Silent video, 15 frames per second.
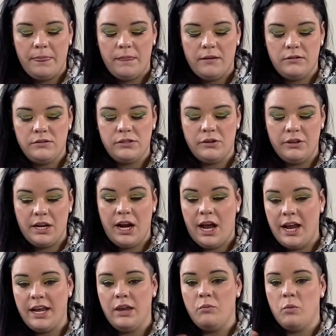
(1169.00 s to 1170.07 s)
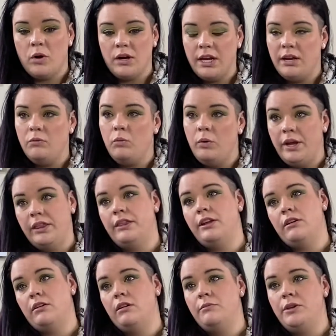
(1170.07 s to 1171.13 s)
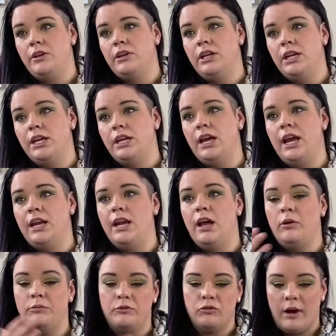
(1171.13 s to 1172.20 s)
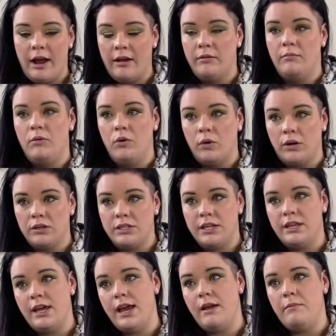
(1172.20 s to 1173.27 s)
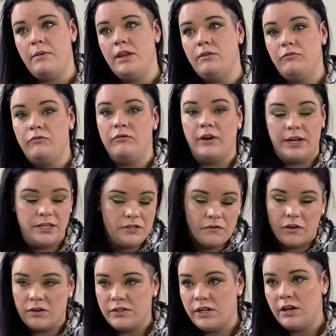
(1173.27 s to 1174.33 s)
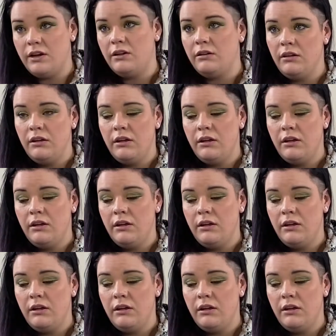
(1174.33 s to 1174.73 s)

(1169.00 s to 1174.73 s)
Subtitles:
so that I can work in with their community and help drag more to them and vice versa.